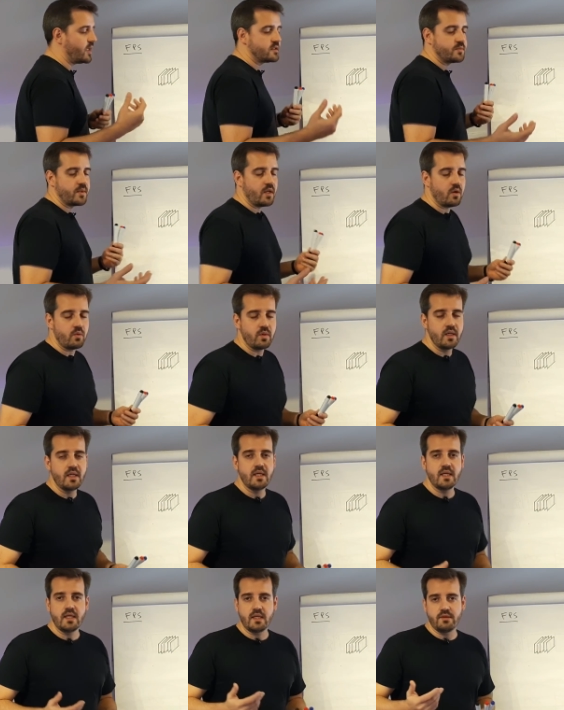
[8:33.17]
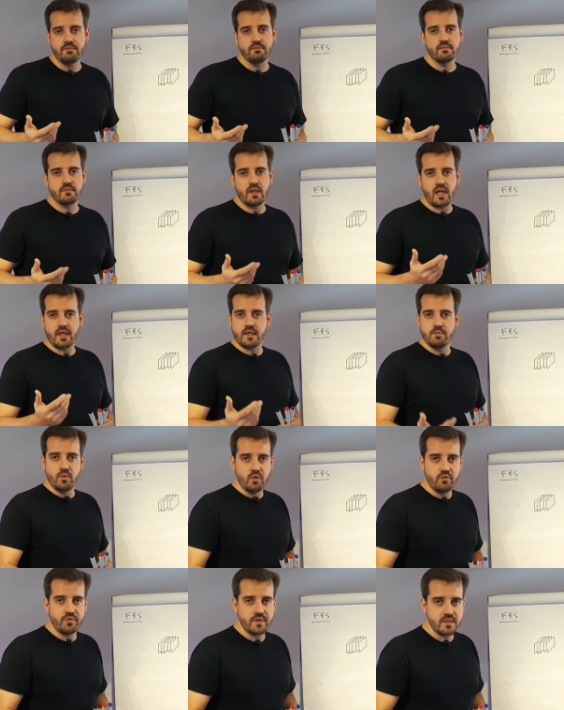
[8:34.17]
as we know, in like
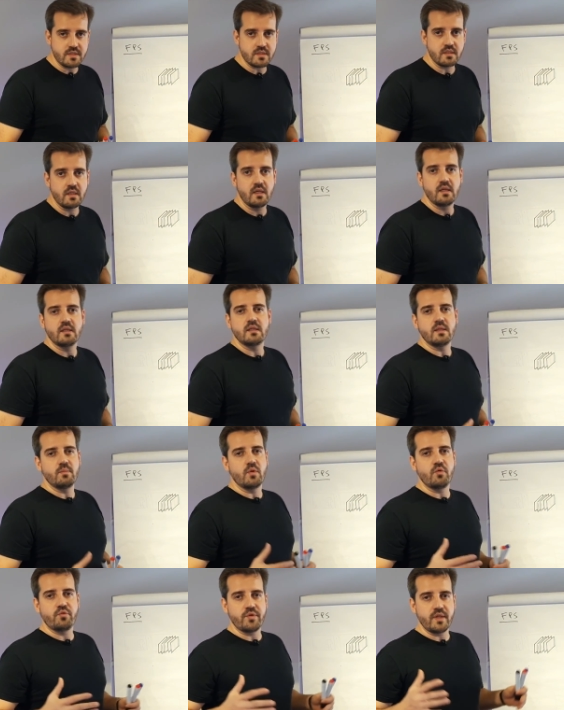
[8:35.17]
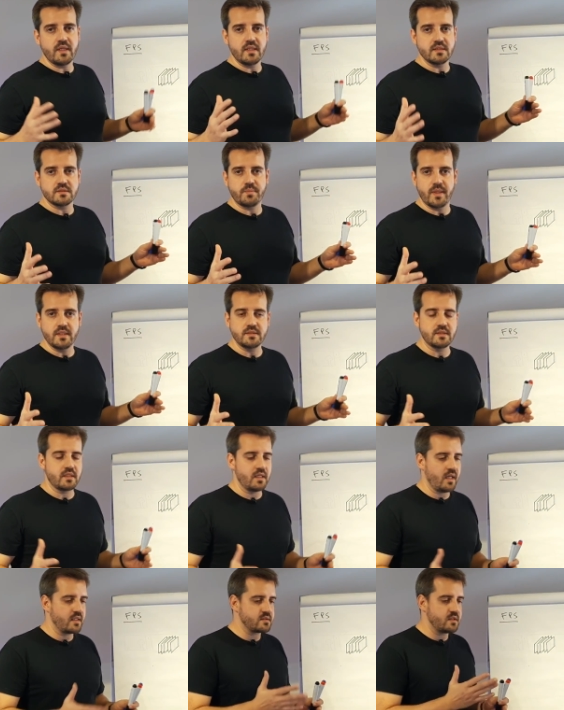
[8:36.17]
movies, the movie is
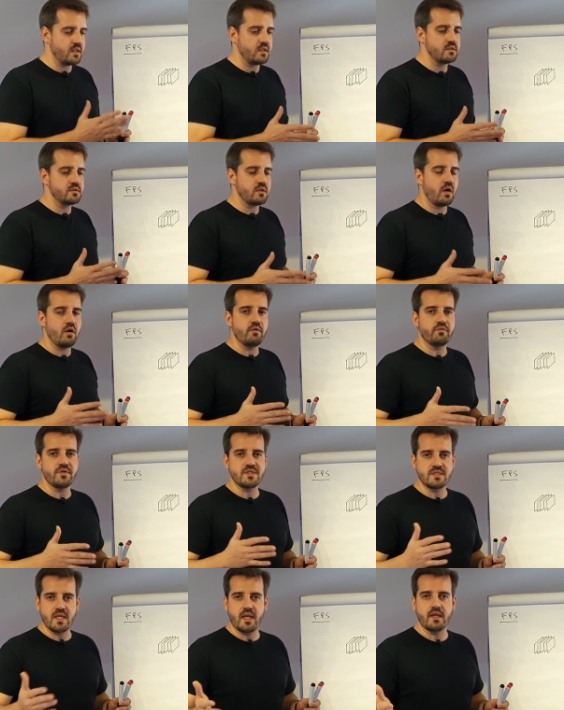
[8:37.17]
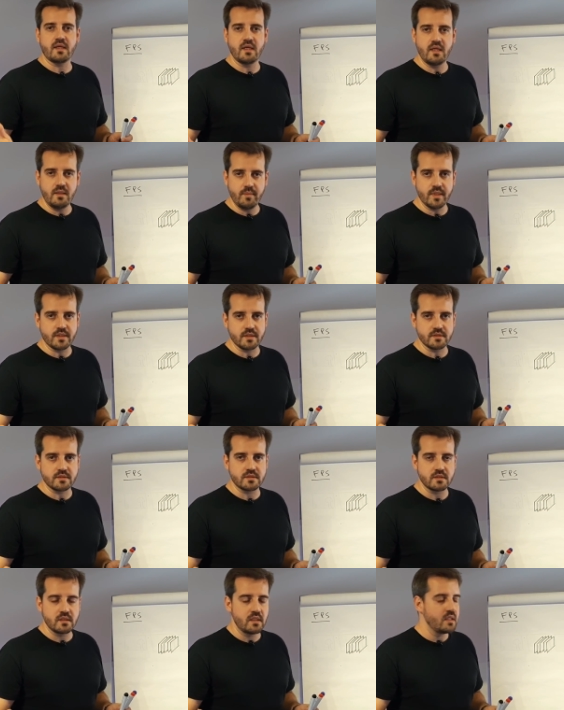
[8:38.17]
basically a sequence of static
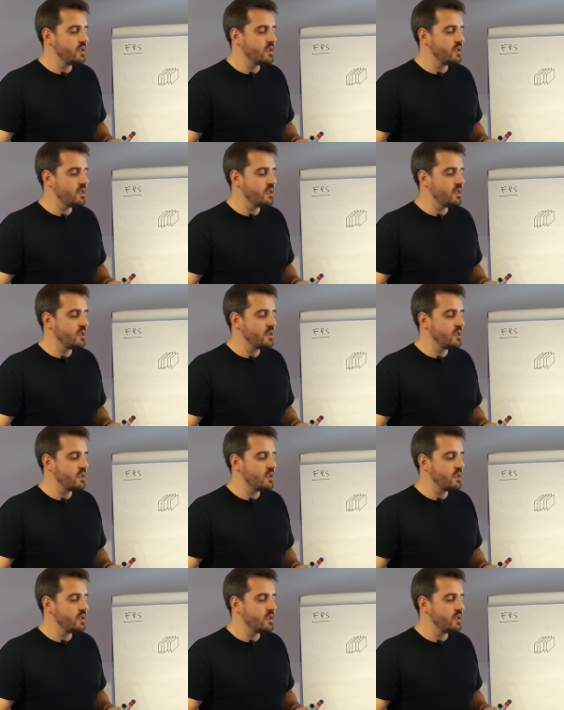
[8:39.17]
images,